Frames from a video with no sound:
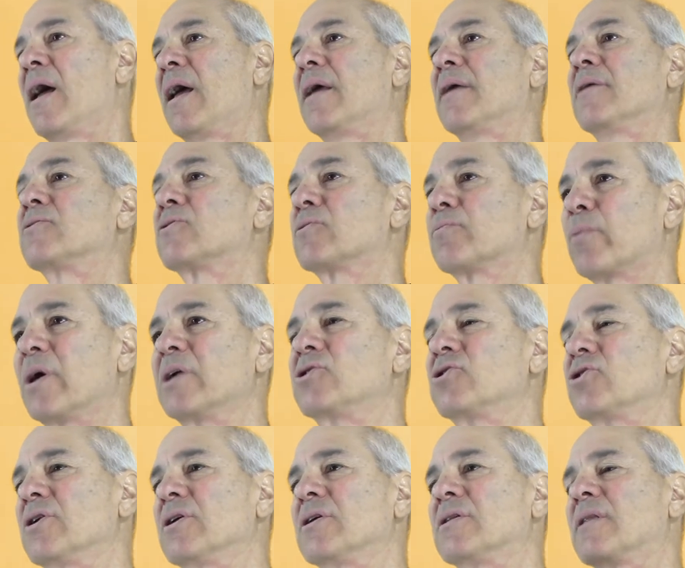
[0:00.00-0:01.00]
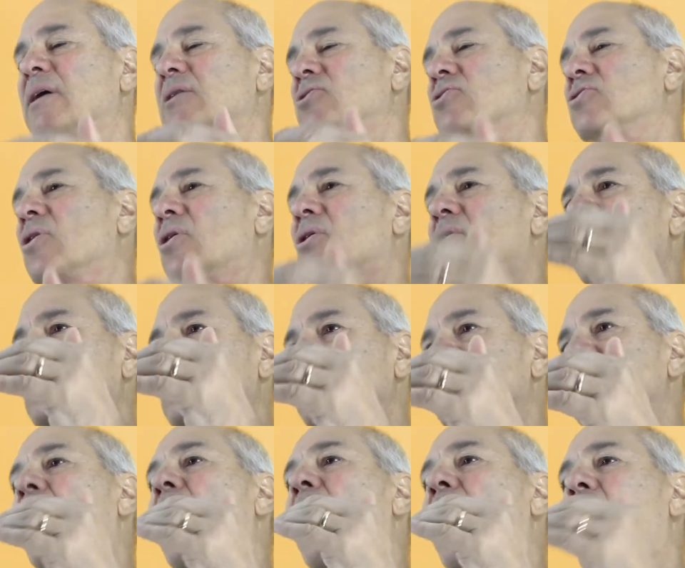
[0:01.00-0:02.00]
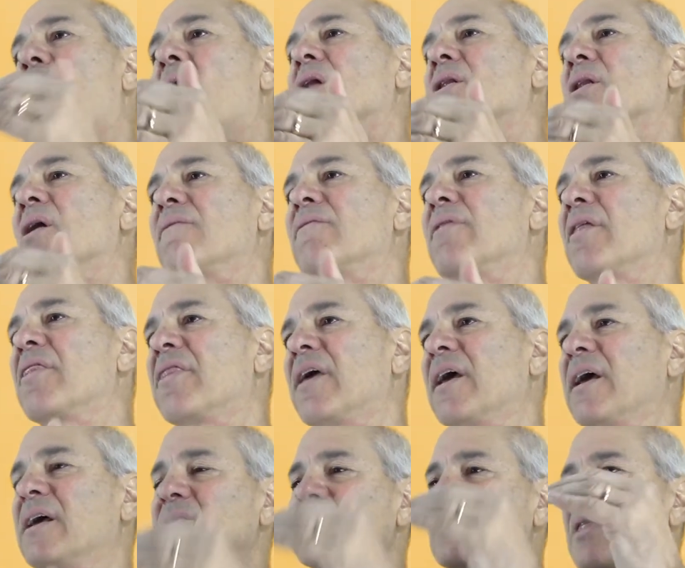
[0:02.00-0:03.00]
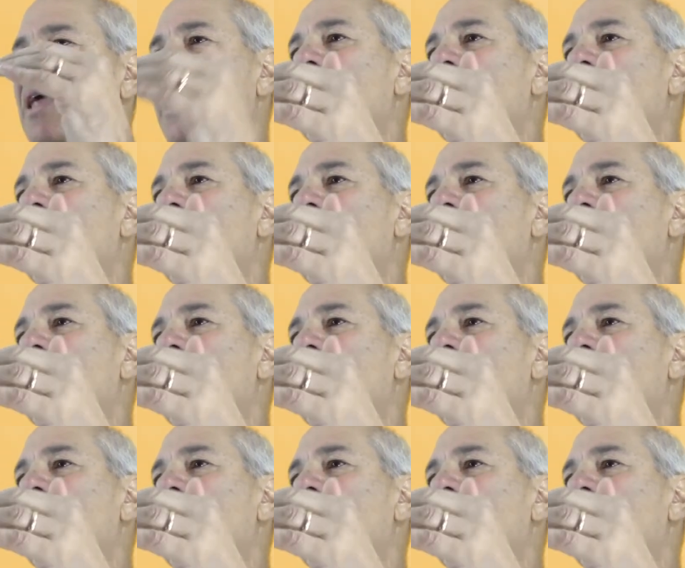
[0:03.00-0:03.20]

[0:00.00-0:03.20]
a spreadsheet that shows all of the things